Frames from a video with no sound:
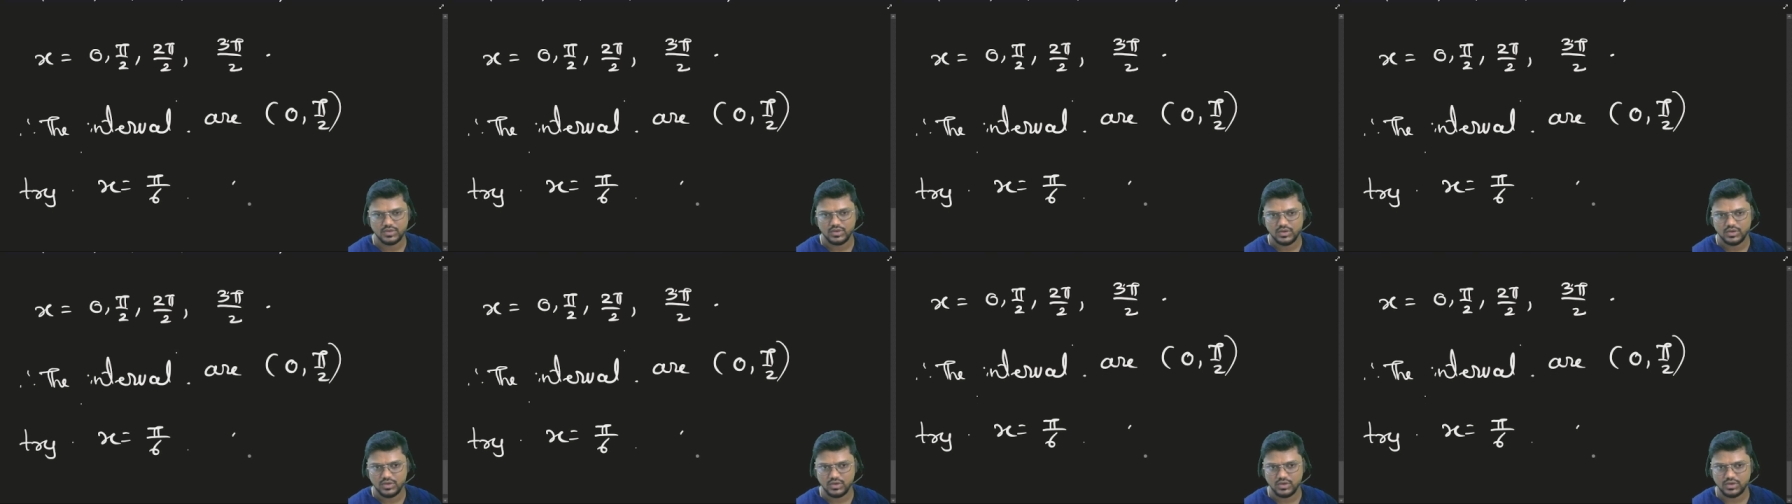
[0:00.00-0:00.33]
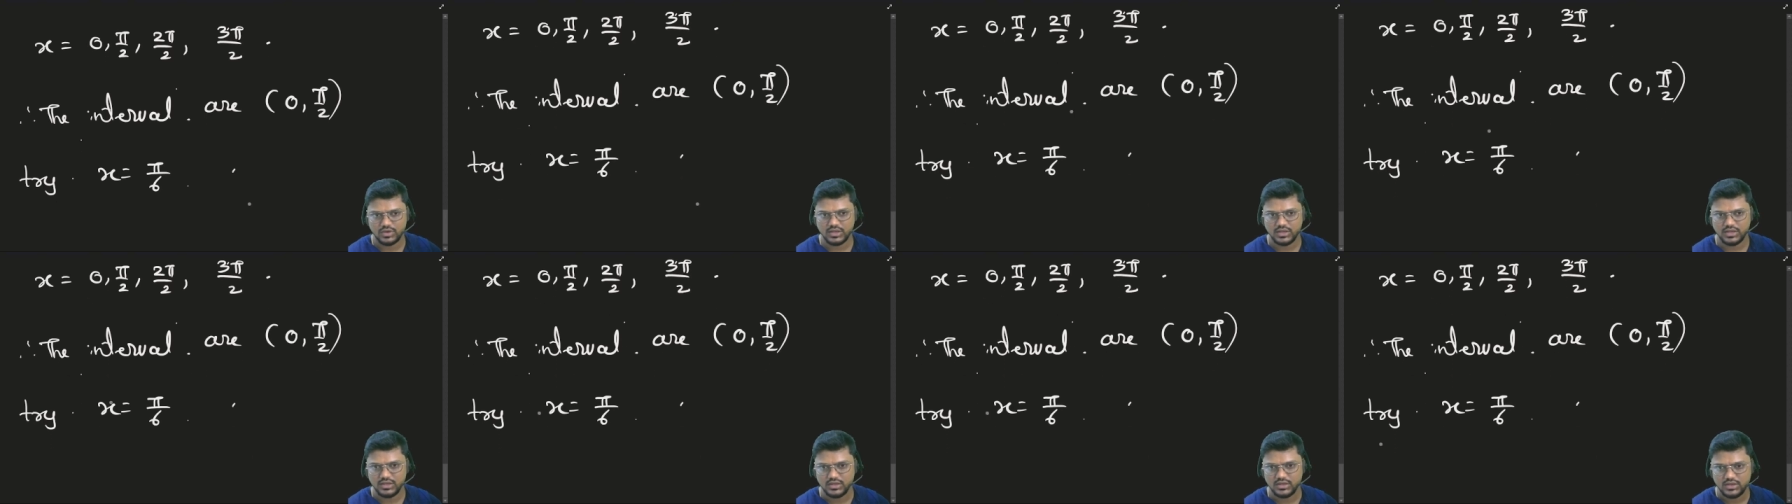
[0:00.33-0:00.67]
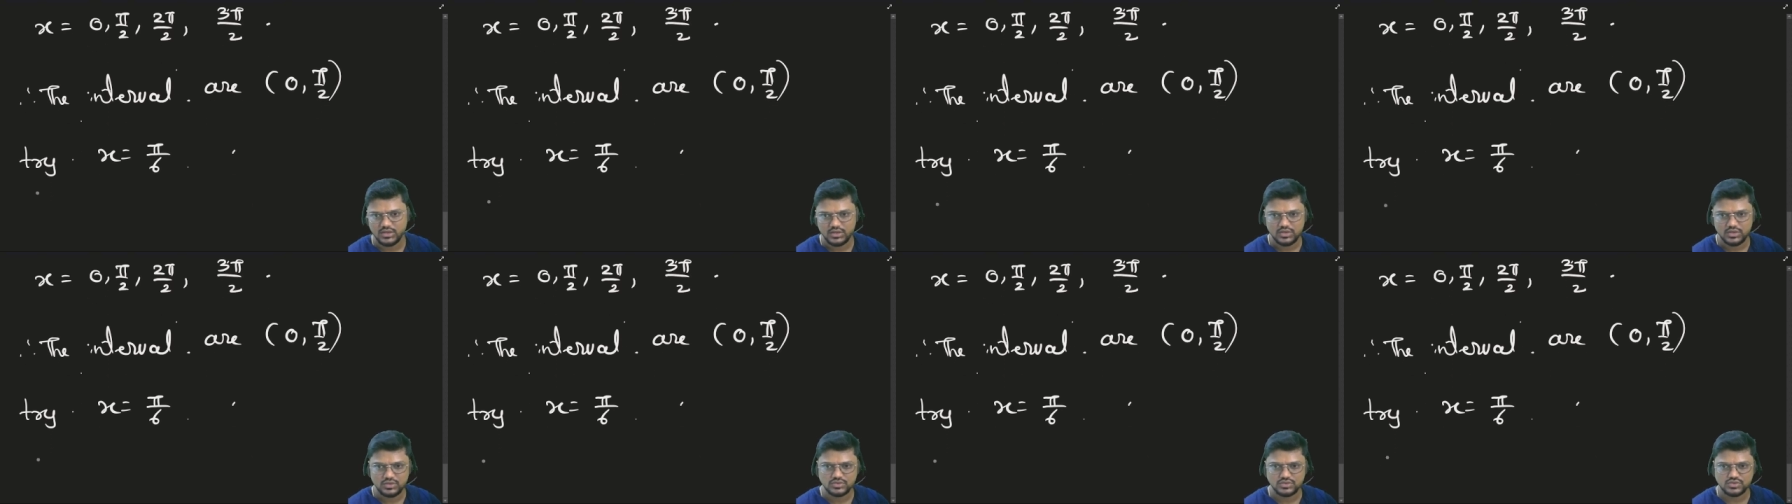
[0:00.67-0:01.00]
Okay.
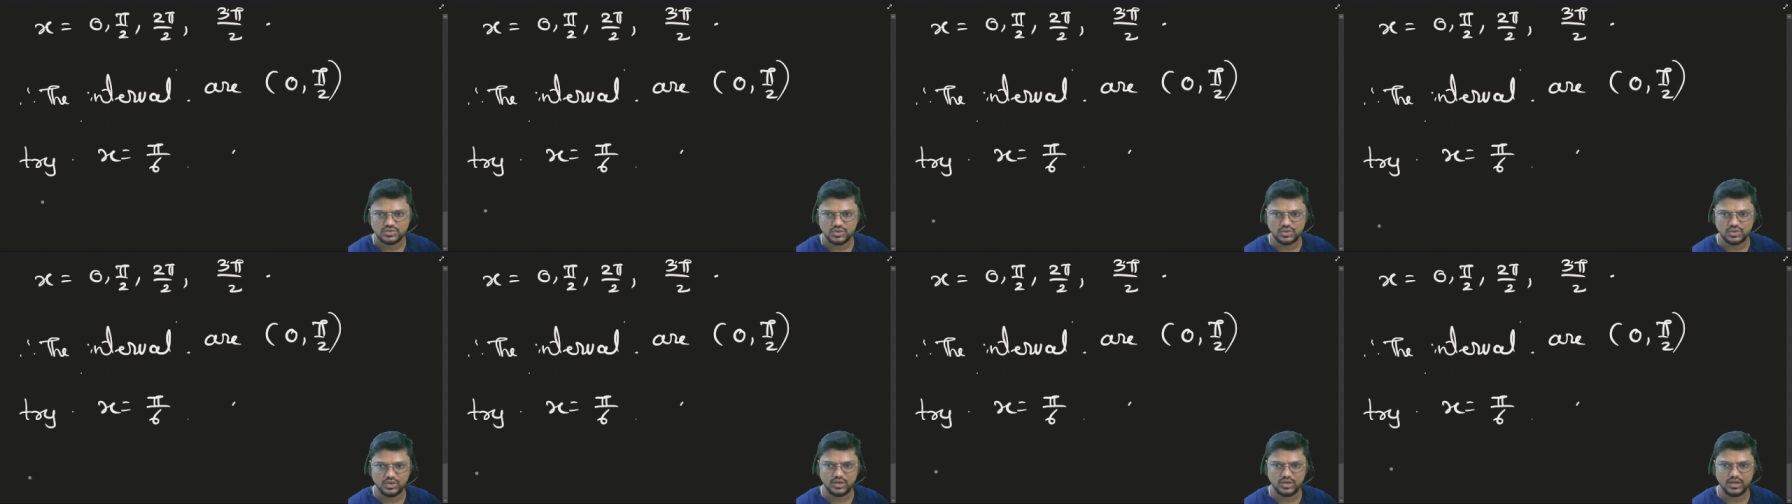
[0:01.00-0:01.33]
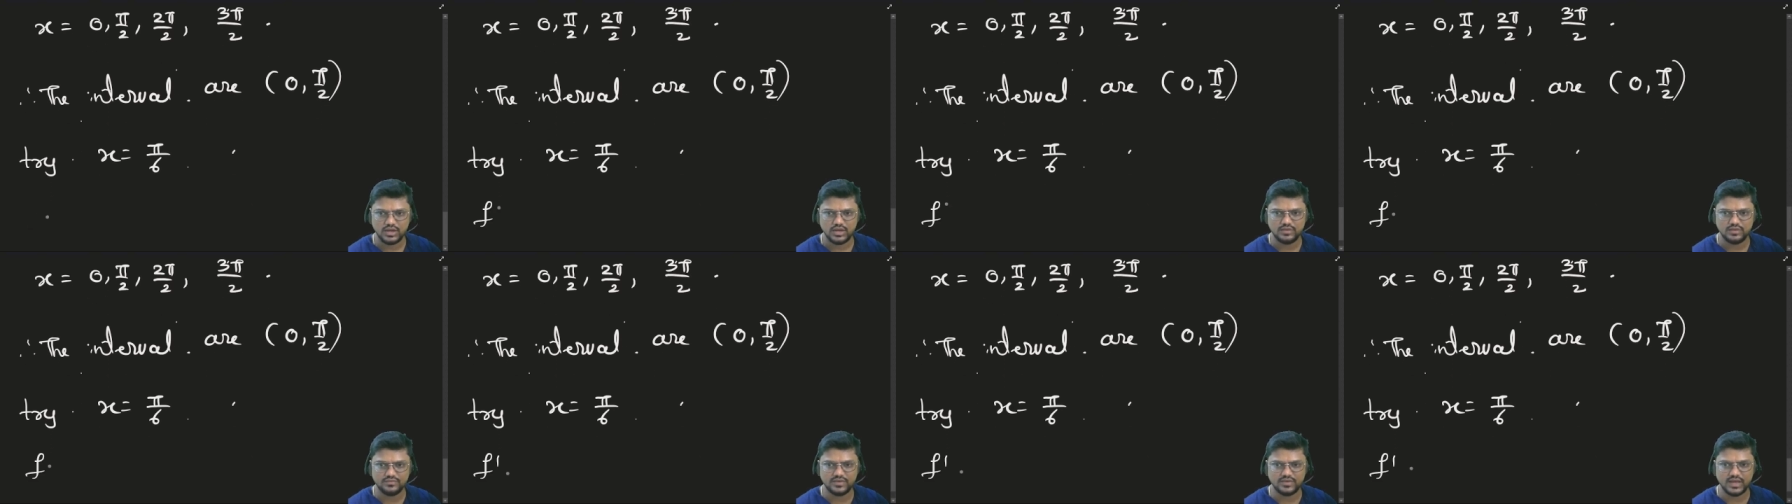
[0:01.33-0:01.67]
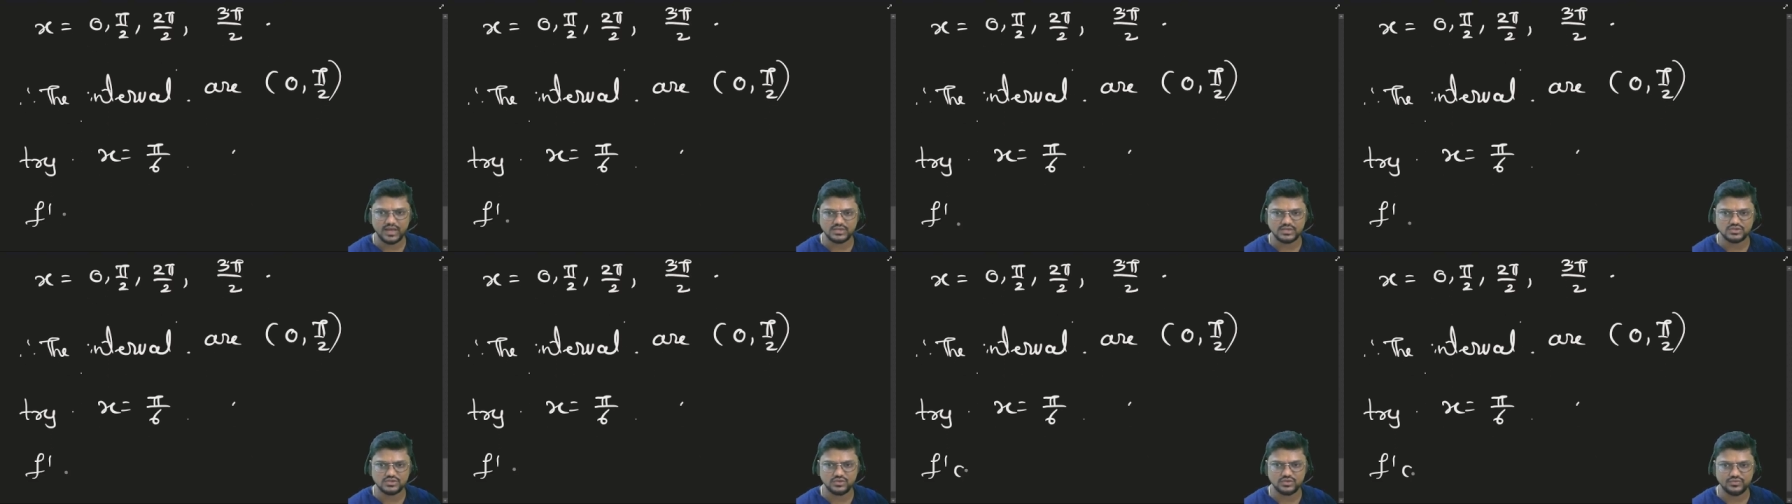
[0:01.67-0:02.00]
So your f
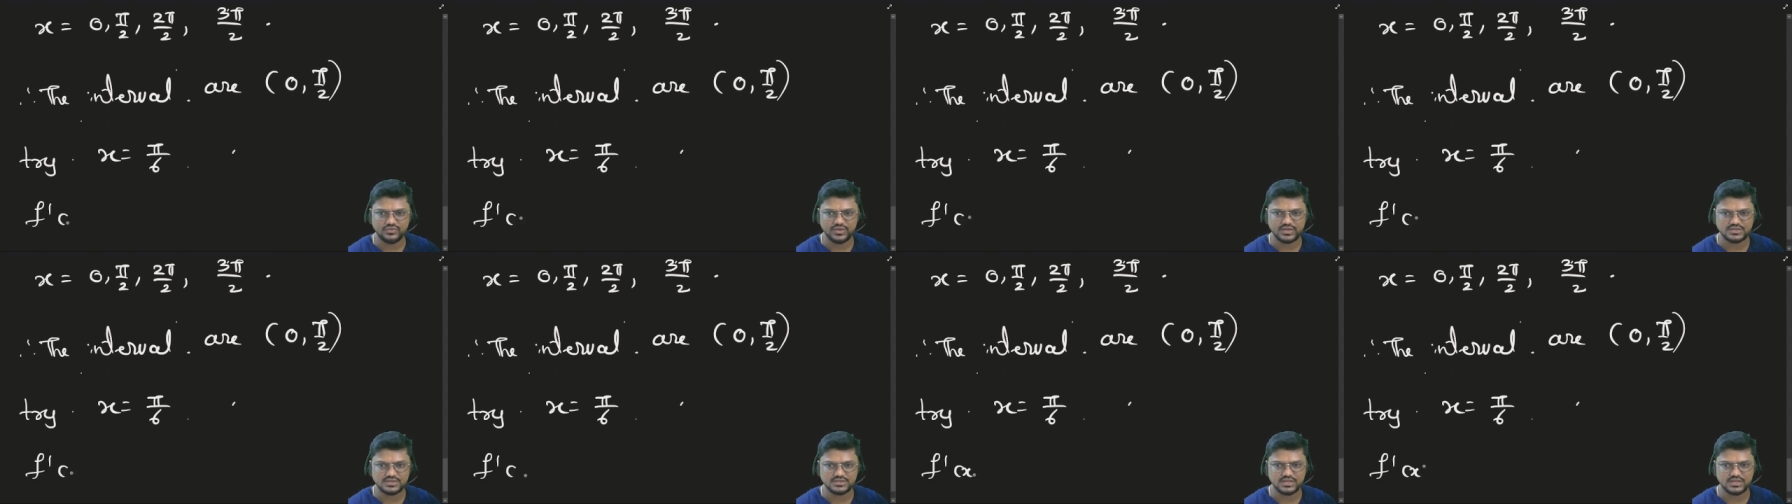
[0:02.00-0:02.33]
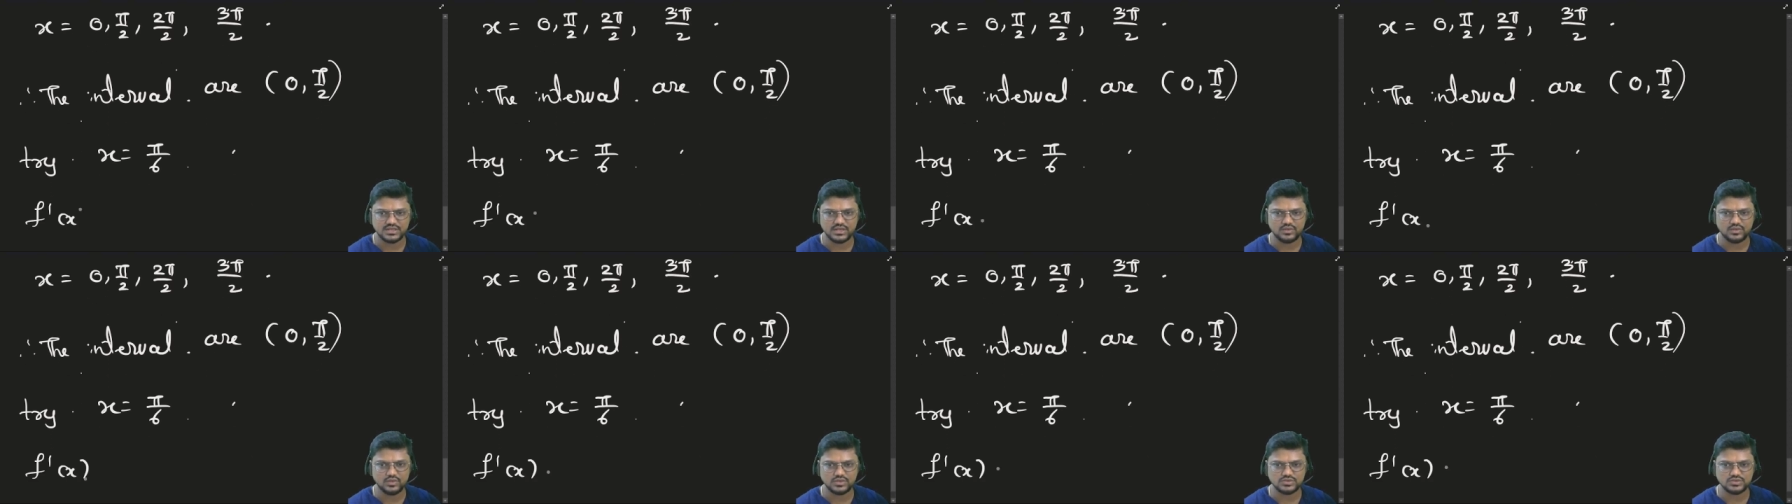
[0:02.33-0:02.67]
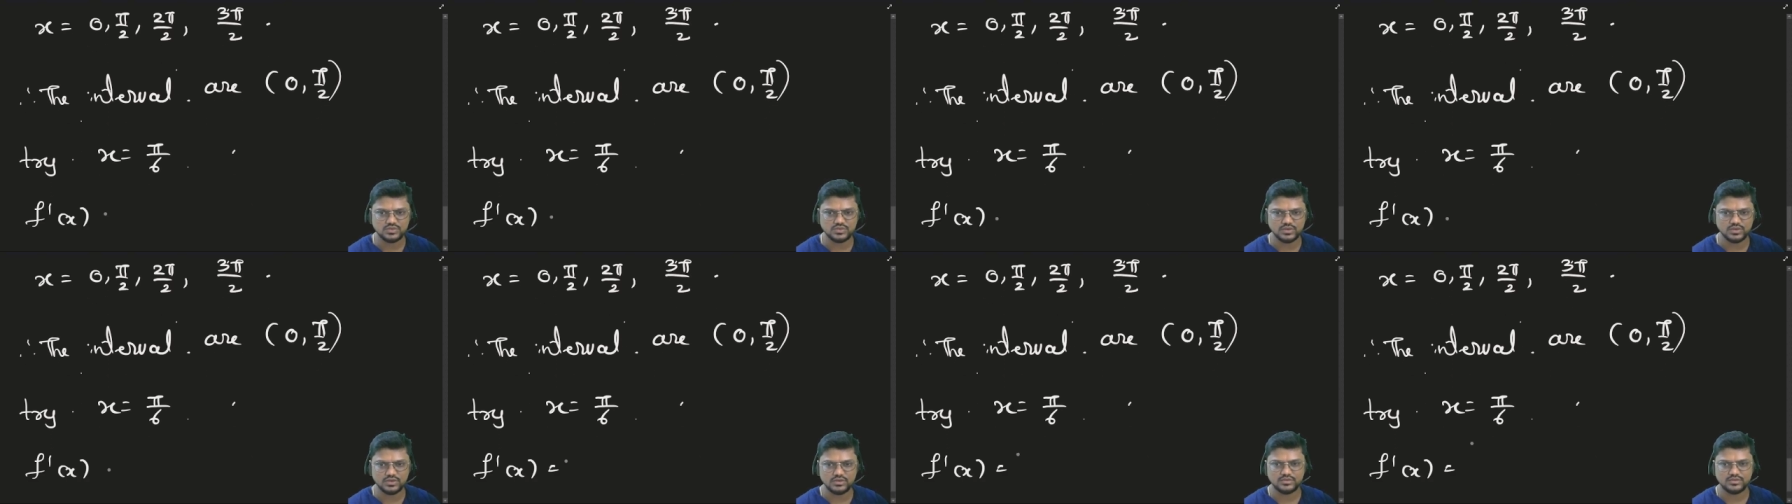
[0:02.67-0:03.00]
dash of x equals
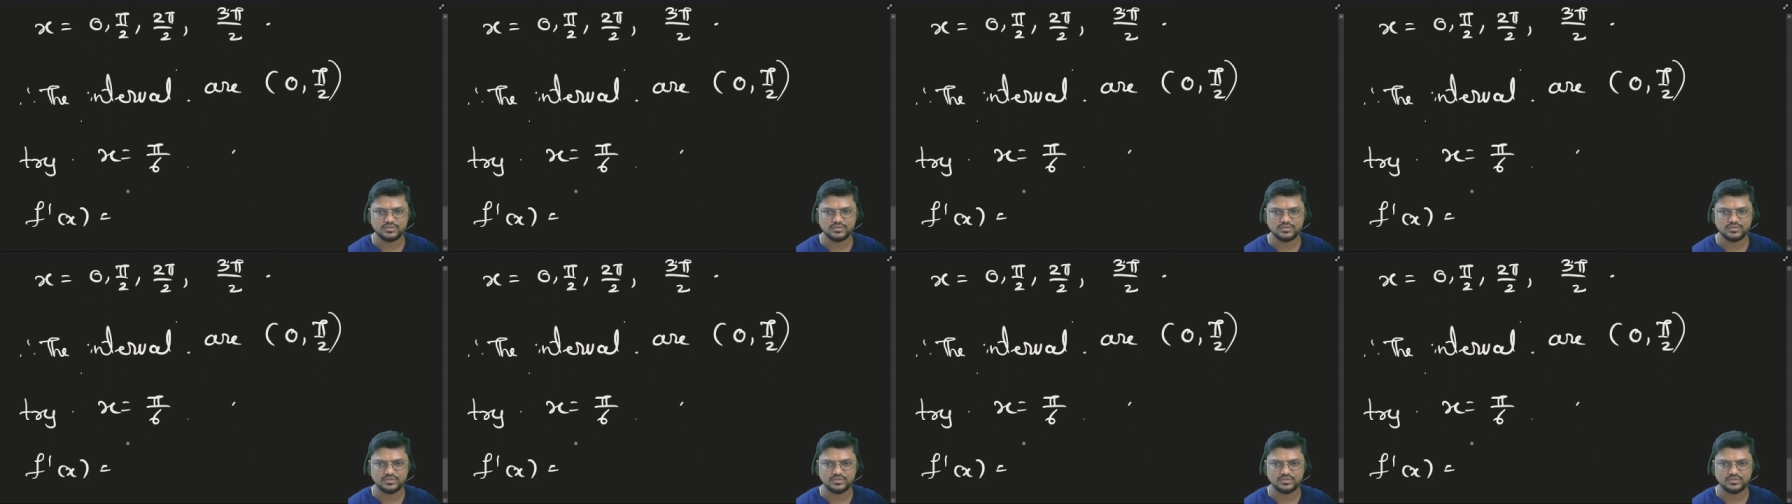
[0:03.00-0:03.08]
what?